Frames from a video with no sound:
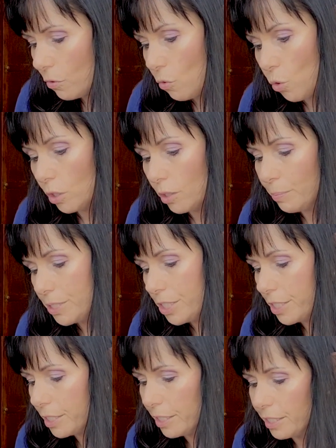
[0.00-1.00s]
or lip and
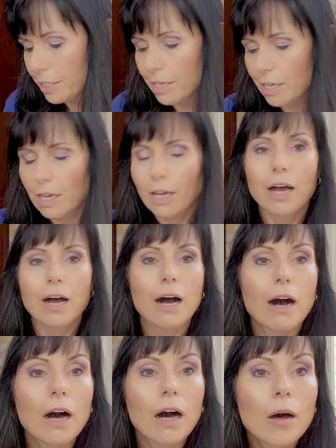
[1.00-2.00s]
cheek,
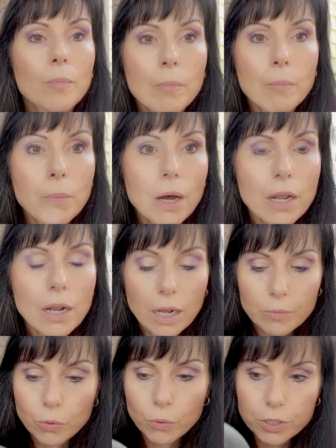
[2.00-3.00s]
but
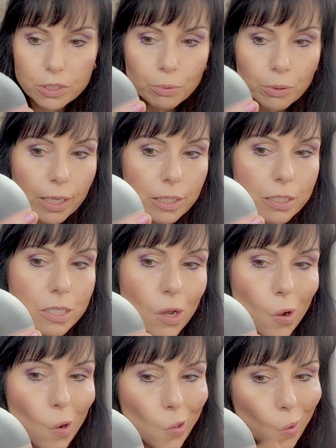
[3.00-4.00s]
I'm going to blend.
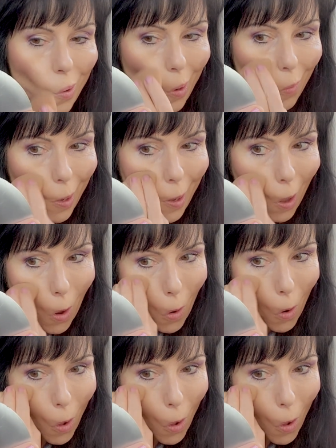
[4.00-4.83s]
So here we go.